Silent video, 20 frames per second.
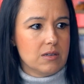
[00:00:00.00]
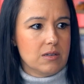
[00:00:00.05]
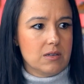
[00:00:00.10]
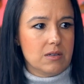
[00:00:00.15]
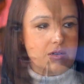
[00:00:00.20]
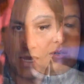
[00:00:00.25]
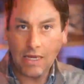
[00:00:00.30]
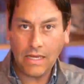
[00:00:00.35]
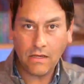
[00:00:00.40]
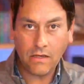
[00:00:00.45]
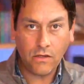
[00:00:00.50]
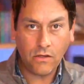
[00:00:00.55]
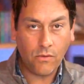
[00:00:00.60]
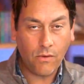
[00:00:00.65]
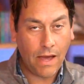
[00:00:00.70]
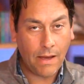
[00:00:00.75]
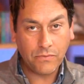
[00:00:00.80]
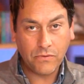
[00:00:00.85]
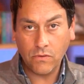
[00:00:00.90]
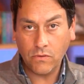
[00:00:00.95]
You hate, you
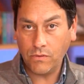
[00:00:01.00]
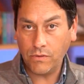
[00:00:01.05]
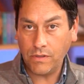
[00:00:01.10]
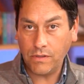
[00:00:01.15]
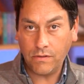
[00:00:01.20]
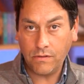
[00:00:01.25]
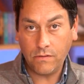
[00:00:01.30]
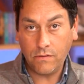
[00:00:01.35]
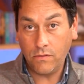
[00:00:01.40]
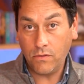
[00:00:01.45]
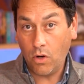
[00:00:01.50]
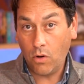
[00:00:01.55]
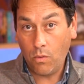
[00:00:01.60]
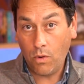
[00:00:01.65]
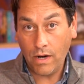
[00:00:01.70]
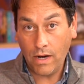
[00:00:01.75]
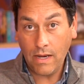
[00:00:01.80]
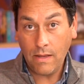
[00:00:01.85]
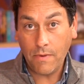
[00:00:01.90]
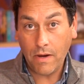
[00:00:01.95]
absolutely don't
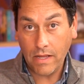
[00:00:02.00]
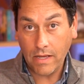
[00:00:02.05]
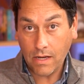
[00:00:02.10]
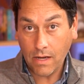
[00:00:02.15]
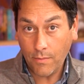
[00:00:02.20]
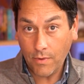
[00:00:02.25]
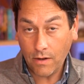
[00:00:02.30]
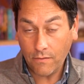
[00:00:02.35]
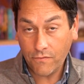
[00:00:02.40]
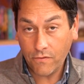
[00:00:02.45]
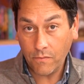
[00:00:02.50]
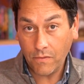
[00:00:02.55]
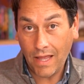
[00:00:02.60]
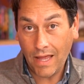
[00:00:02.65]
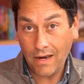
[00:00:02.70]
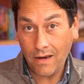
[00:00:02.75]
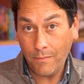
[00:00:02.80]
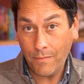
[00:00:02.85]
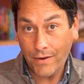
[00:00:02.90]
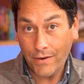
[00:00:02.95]
want anybody coming up from
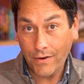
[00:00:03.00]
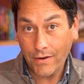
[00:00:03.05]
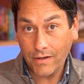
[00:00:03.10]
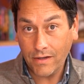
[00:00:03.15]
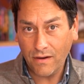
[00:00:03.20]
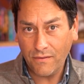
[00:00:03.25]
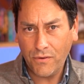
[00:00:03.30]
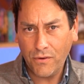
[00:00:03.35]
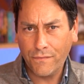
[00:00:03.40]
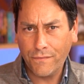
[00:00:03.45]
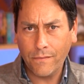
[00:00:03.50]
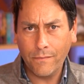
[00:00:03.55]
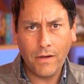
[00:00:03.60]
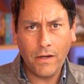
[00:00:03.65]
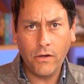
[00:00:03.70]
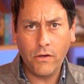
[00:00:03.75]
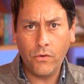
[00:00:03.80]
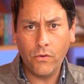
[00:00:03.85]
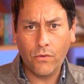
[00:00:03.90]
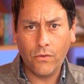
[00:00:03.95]
Latin America. If you're from
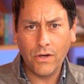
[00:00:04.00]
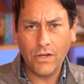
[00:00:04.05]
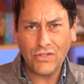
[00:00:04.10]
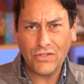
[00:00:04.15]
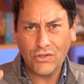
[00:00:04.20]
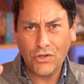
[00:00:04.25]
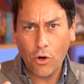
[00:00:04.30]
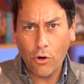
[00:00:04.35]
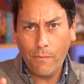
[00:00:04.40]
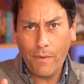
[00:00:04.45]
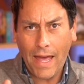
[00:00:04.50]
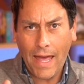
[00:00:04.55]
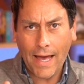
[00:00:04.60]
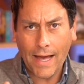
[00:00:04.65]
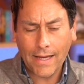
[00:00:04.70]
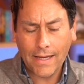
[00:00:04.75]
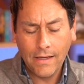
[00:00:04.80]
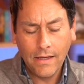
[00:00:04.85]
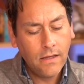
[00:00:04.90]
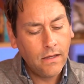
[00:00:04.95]
Honduras, go
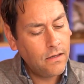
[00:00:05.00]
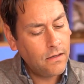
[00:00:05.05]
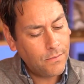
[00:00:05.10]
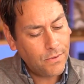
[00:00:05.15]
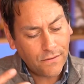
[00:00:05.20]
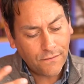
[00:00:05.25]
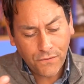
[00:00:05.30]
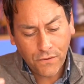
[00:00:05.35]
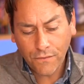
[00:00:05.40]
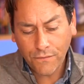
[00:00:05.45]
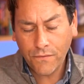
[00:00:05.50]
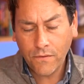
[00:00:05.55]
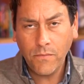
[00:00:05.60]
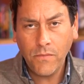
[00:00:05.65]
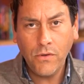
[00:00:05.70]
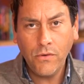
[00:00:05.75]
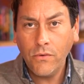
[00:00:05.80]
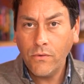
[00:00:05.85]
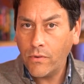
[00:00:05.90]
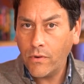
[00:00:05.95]
back. Right. if you're from
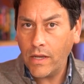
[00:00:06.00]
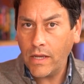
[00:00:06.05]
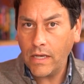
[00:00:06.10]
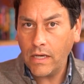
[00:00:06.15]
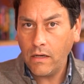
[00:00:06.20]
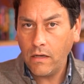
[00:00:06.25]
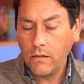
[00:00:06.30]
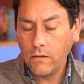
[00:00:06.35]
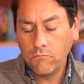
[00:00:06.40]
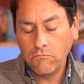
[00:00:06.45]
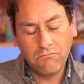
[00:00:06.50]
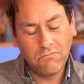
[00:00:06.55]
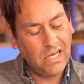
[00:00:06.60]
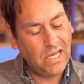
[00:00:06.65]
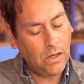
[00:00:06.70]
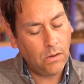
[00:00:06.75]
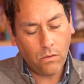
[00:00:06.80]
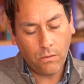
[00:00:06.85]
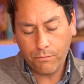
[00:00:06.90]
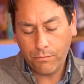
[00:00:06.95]
Ukraine,
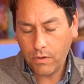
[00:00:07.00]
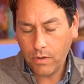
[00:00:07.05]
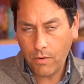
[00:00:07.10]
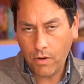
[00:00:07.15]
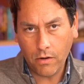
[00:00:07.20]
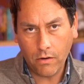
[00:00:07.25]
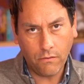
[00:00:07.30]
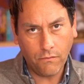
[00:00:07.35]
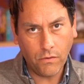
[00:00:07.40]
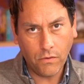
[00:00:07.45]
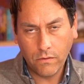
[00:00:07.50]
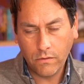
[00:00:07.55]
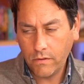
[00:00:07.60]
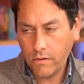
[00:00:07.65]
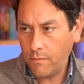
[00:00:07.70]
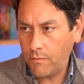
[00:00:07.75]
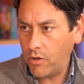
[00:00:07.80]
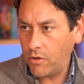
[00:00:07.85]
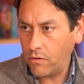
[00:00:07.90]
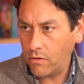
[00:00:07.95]
uh, well, come on over.
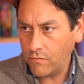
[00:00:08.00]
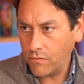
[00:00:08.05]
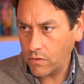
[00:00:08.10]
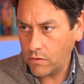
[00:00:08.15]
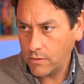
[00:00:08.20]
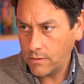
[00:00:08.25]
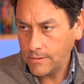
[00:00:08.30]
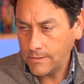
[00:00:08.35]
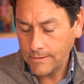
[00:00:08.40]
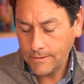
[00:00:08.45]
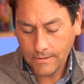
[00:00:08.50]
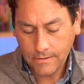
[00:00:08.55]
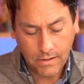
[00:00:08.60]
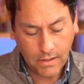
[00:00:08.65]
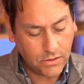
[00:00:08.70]
Come on. Totally over. fine.